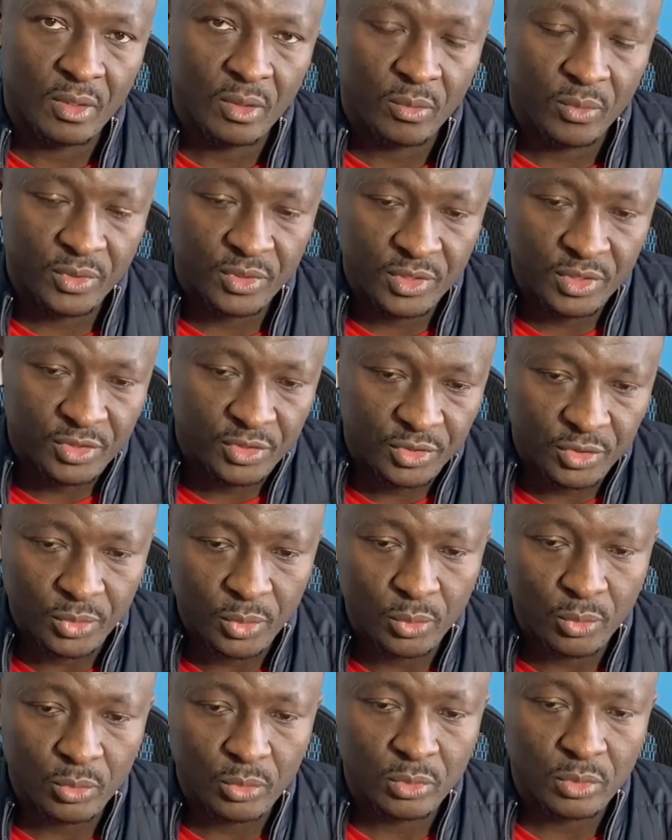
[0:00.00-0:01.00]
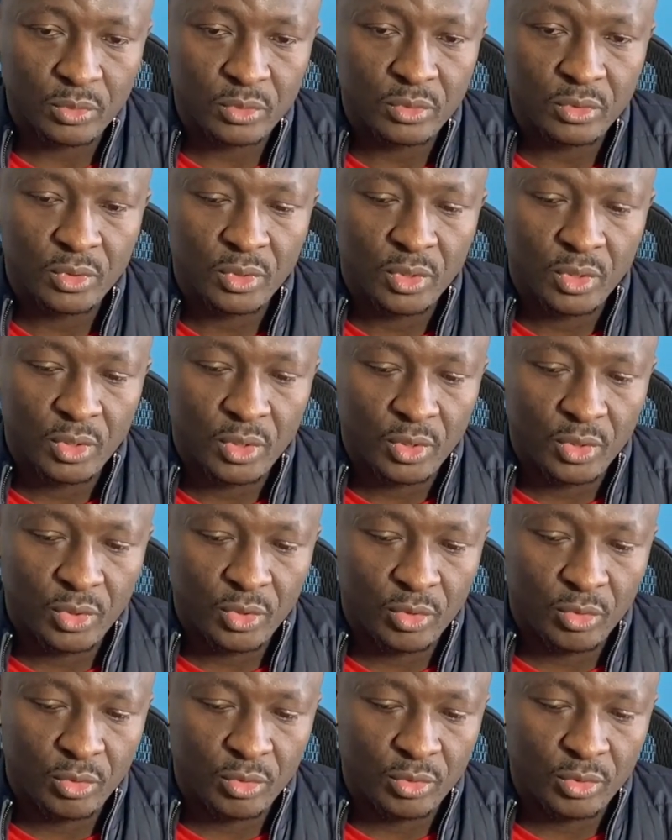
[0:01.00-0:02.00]
With this tool,
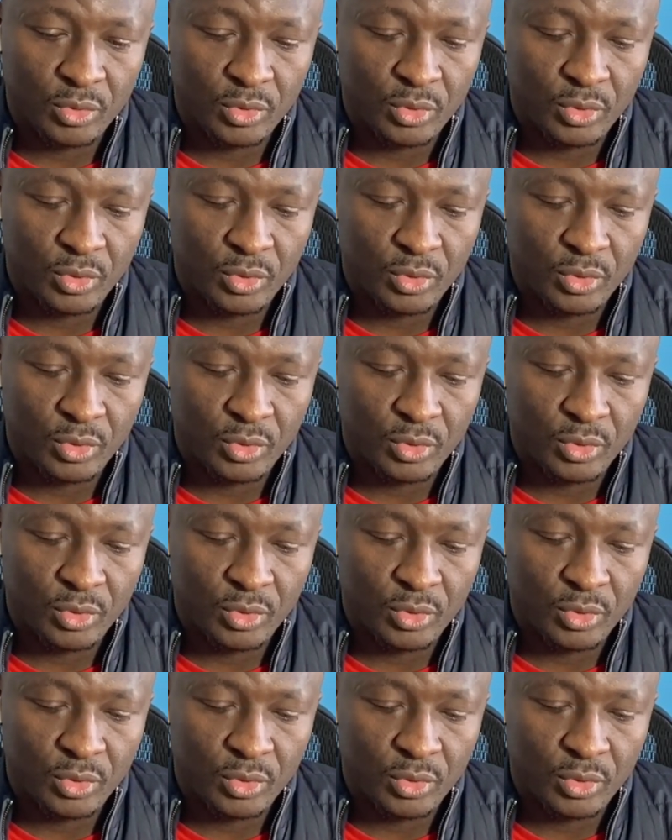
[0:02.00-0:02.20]
you